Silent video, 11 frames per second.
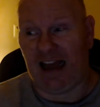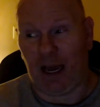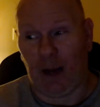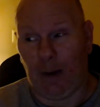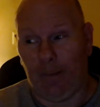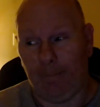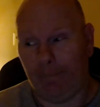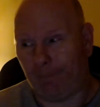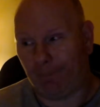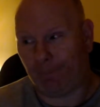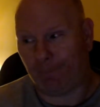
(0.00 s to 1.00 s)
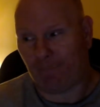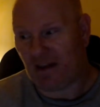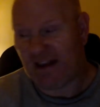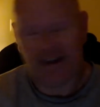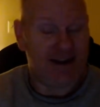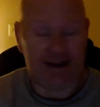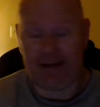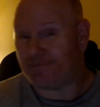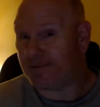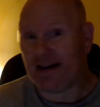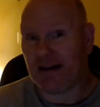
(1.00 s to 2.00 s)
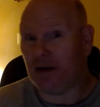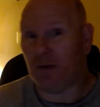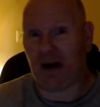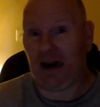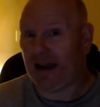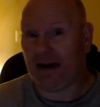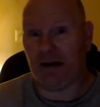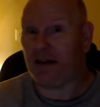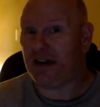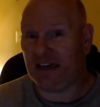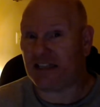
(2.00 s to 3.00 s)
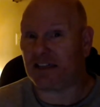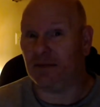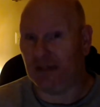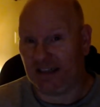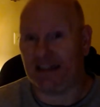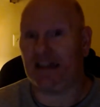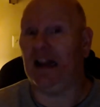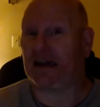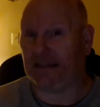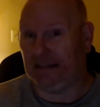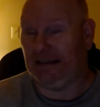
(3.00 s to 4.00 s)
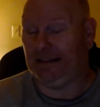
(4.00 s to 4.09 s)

go. The bread don't want to let go of the denture once it's locked on.